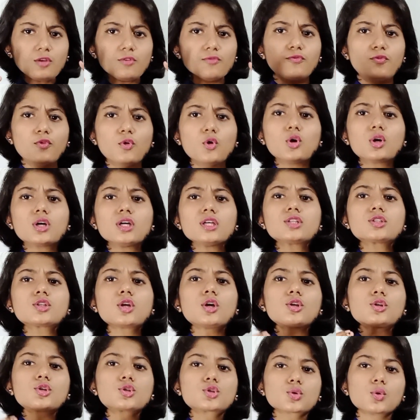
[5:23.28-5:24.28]
focused
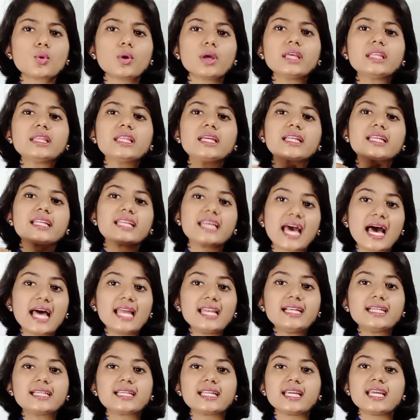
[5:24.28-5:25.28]
on showing the
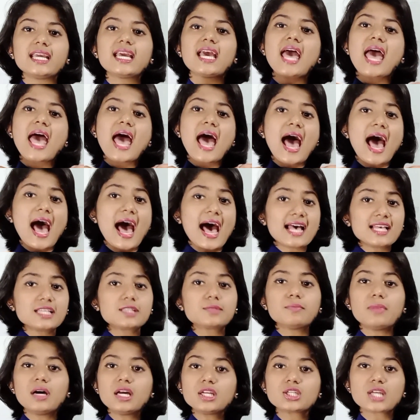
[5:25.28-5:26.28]
reality as
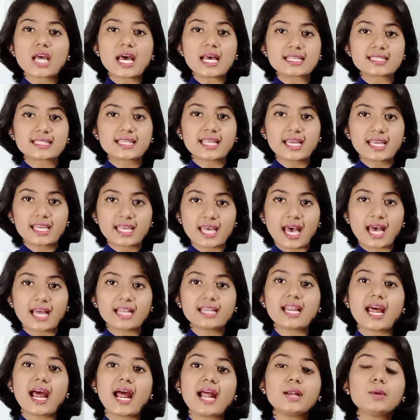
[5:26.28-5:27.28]
much as they
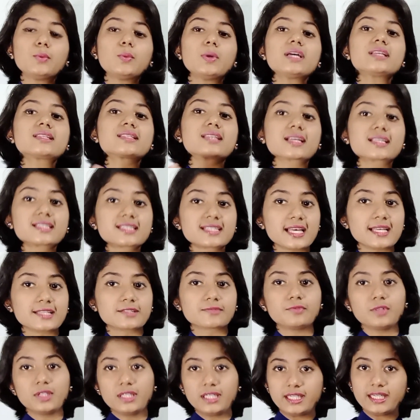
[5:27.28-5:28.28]
can and were
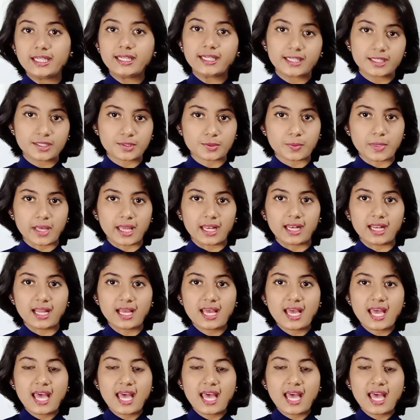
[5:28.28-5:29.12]
successful in it as well.